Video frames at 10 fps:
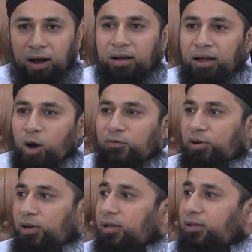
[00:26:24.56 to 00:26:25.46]
hung
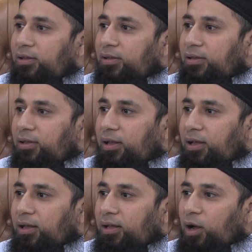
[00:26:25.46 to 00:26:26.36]
over her,
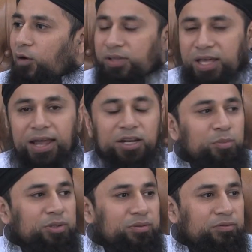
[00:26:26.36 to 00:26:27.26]
over the
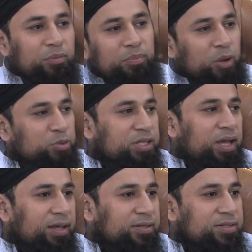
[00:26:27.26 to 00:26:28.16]
animal, from both
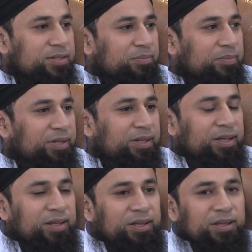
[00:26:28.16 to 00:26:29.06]
sides.
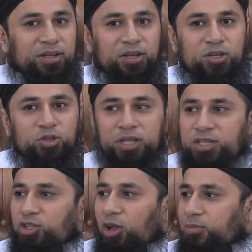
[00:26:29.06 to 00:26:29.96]

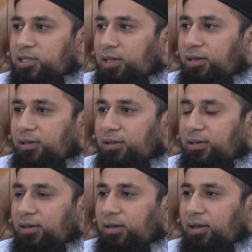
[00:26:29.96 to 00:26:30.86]
So they stopped her,
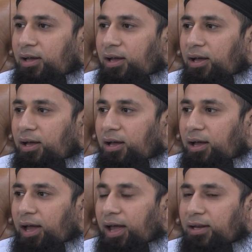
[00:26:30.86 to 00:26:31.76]

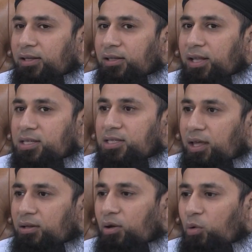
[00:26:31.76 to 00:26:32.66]
and they
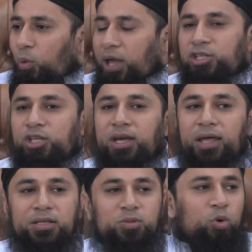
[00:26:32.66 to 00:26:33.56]
said, "Where did
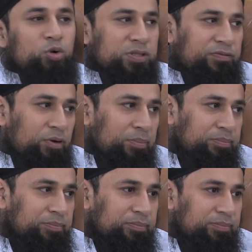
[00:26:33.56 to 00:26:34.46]
you get this water
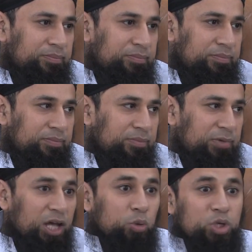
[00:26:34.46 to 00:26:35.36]
from?
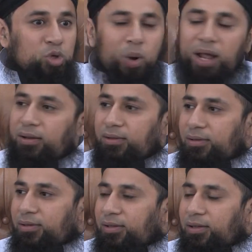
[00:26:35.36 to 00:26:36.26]
I, which well?"